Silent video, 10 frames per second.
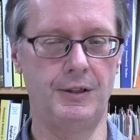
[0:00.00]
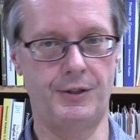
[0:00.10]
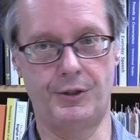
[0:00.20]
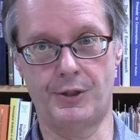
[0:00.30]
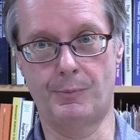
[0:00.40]

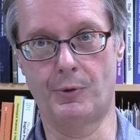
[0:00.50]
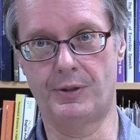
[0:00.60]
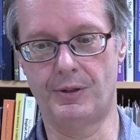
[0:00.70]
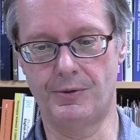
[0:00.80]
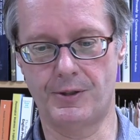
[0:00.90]
to support
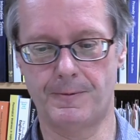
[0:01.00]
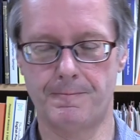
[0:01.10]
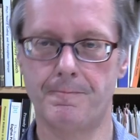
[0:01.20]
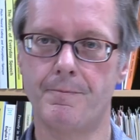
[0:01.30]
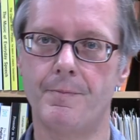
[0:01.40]
those.
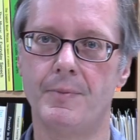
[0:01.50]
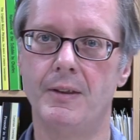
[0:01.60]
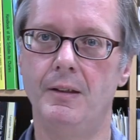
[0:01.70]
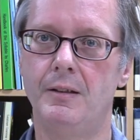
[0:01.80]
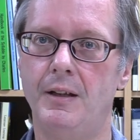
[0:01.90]

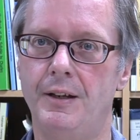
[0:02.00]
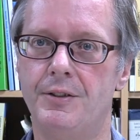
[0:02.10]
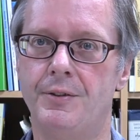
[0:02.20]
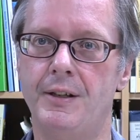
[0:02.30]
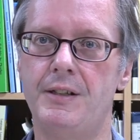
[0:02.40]
Okay,
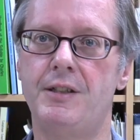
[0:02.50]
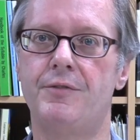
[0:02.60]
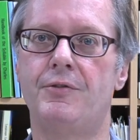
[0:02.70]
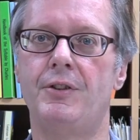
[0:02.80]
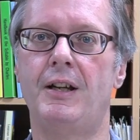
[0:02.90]
so that's it
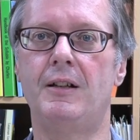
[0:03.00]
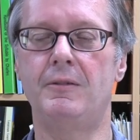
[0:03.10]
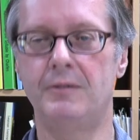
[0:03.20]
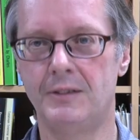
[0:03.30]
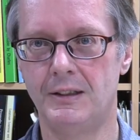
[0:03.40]
for now.